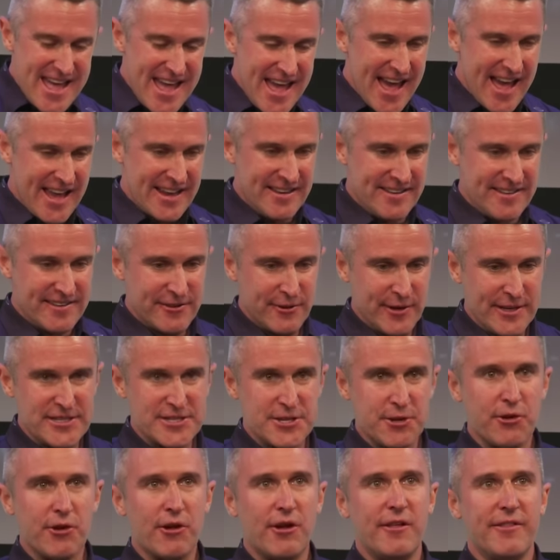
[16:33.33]
and so I'd
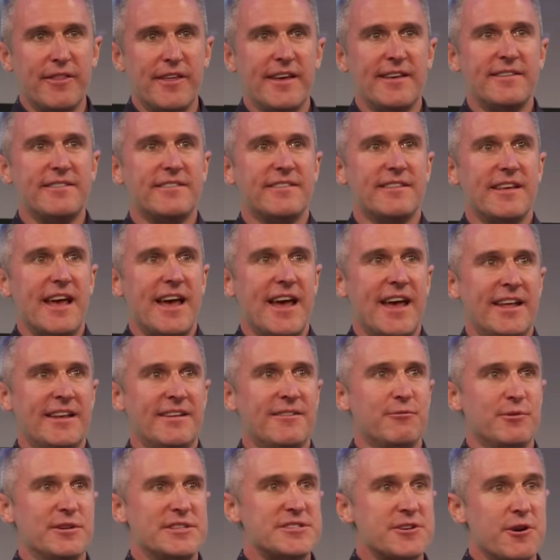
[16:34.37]
settle all this,
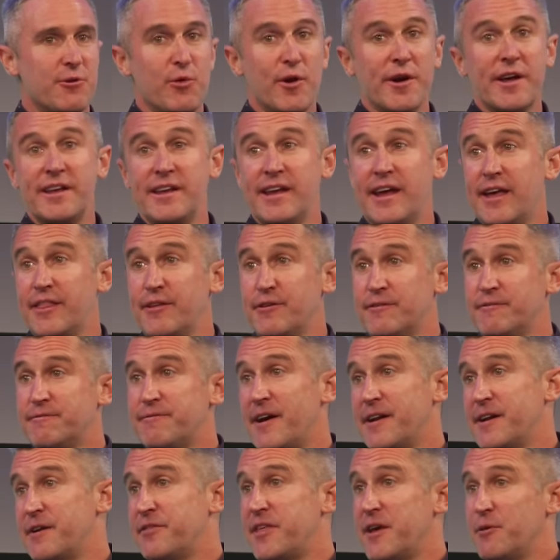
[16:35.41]
and we start working together and
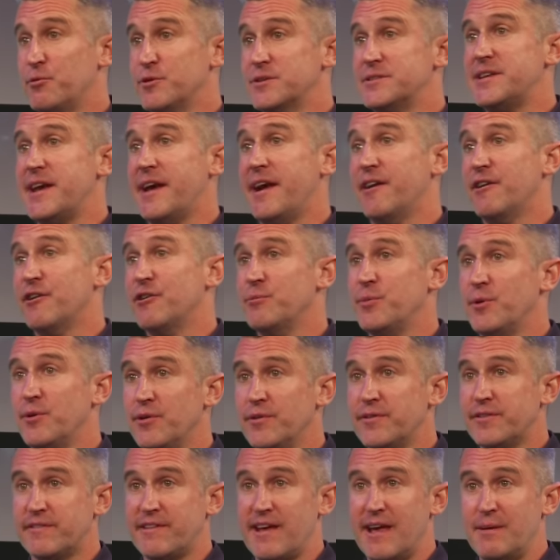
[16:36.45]
find out that we're
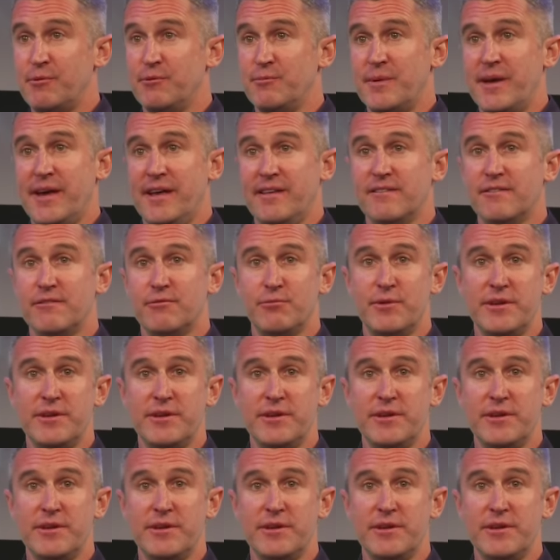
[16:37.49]
terrible stablemates.